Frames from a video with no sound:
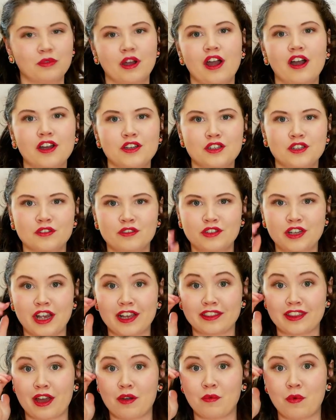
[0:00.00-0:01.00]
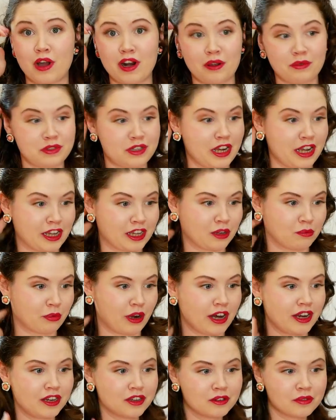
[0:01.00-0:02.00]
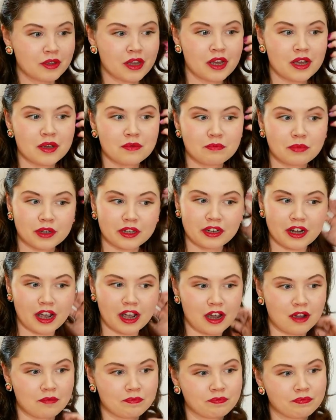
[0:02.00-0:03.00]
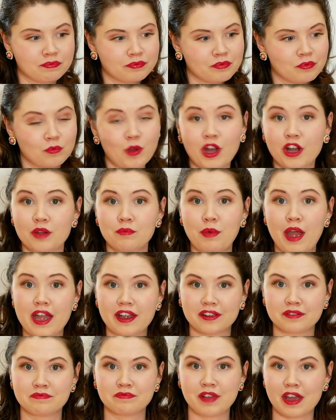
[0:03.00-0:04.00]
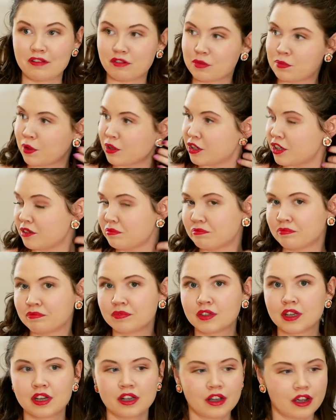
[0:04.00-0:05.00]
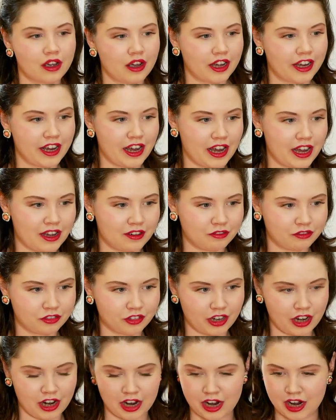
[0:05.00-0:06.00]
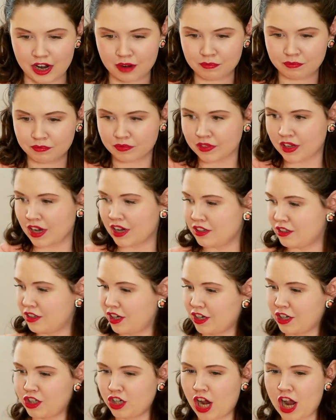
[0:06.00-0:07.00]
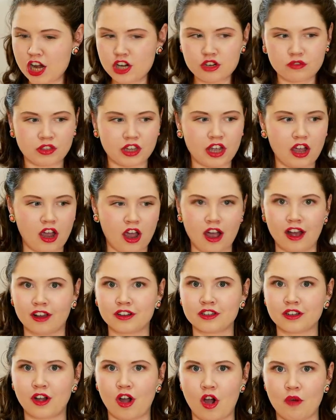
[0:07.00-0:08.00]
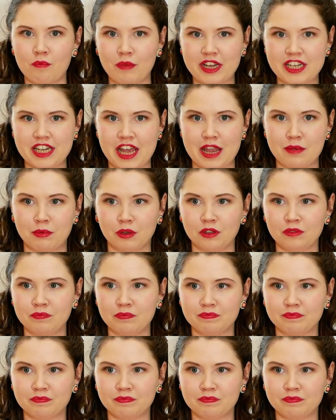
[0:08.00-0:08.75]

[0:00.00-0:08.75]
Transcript: I should have checked that while I was taking a break. But um, welcome back, everybody. I have um, done a change of the guard on my table.